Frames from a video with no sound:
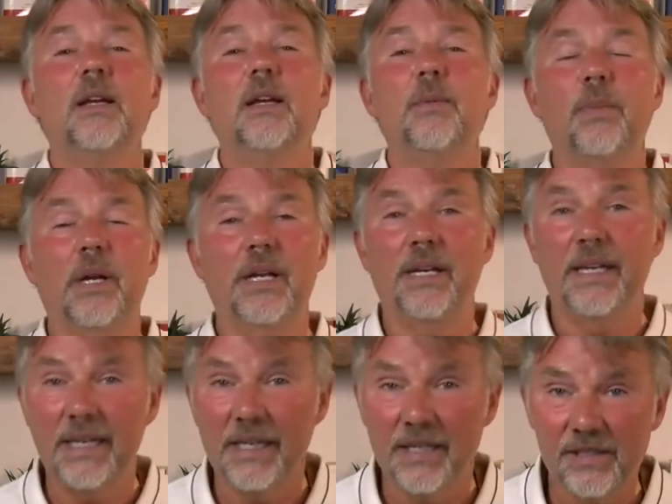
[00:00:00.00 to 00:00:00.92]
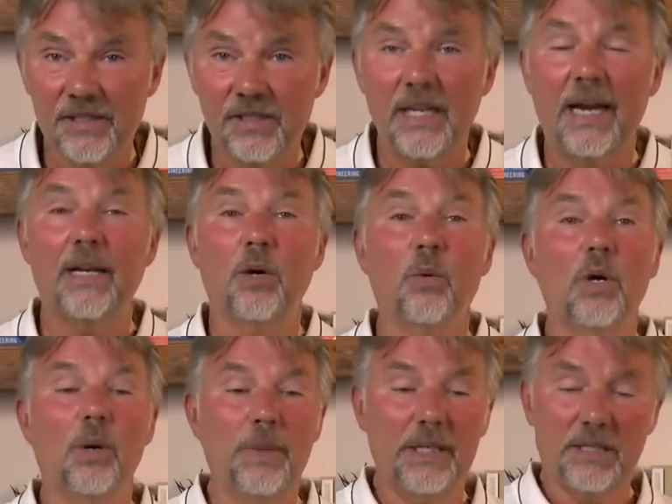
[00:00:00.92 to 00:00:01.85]
but it is, and it
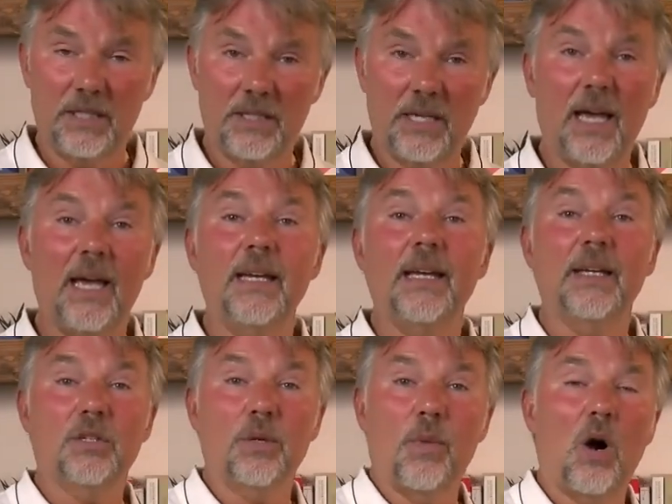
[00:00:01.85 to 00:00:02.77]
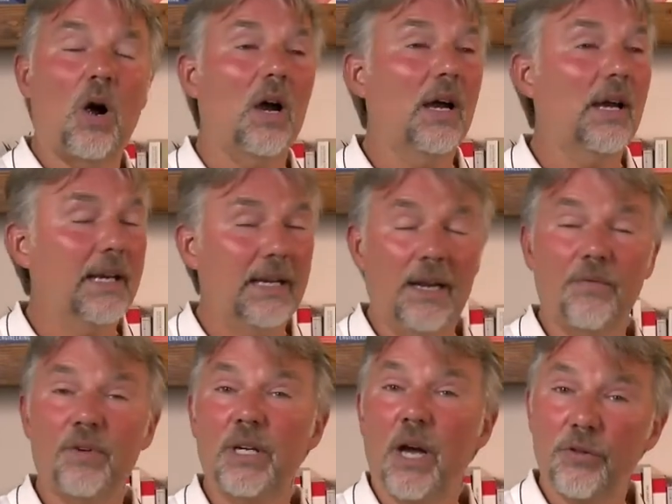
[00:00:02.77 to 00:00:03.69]
will be today and tomorrow and
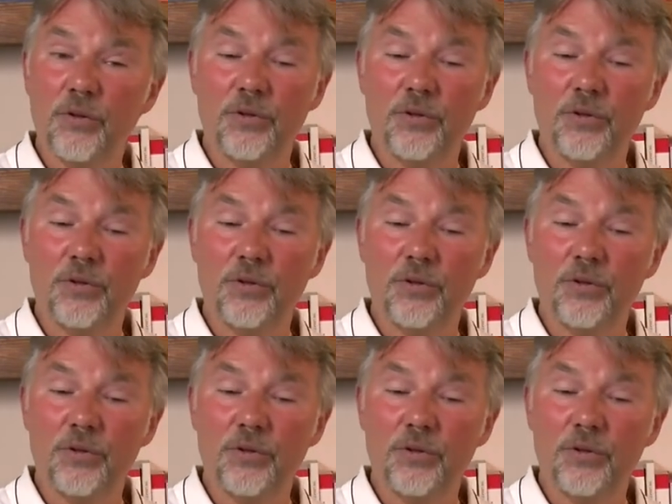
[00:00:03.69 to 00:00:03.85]
every other